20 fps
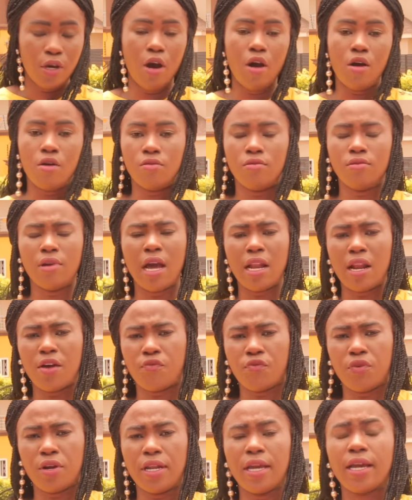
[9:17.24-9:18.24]
Oh, God,
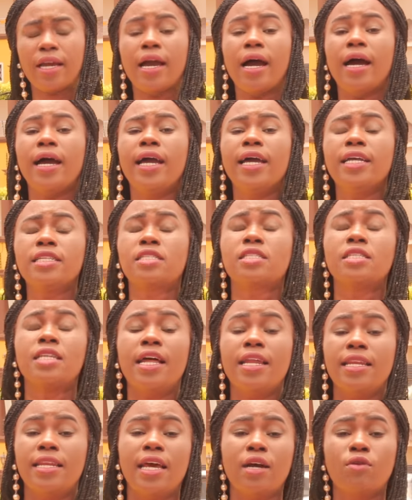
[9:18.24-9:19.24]
I've won a car. It's
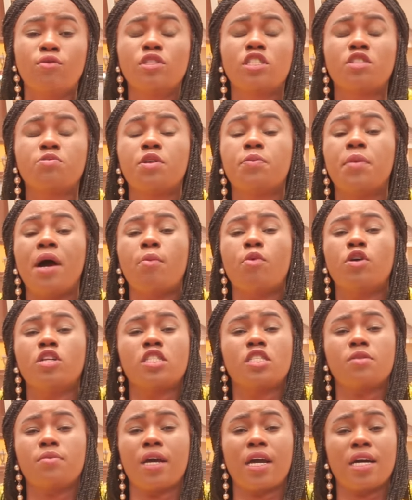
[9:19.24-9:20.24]
then there, which be my
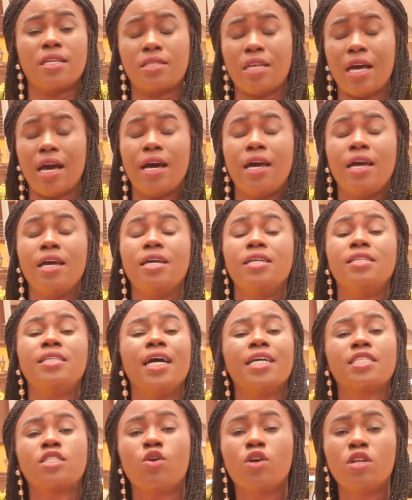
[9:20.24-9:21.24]
one to the cassa.
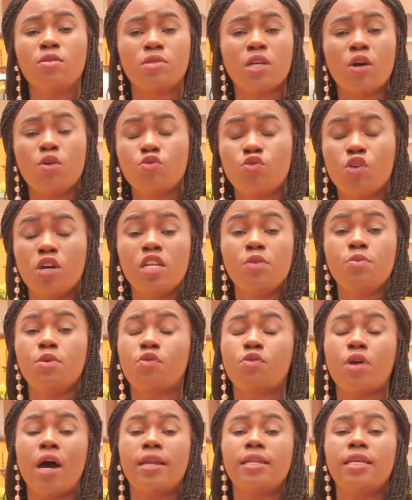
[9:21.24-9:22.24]
Now, so only so you'll be
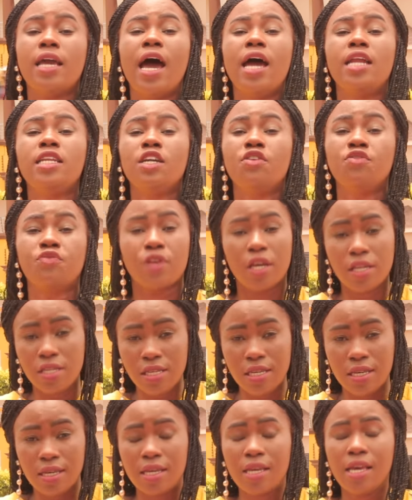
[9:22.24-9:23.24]
crying, and you'll tell
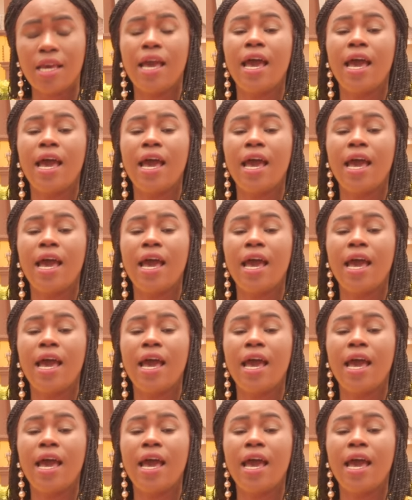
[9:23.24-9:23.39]
ye.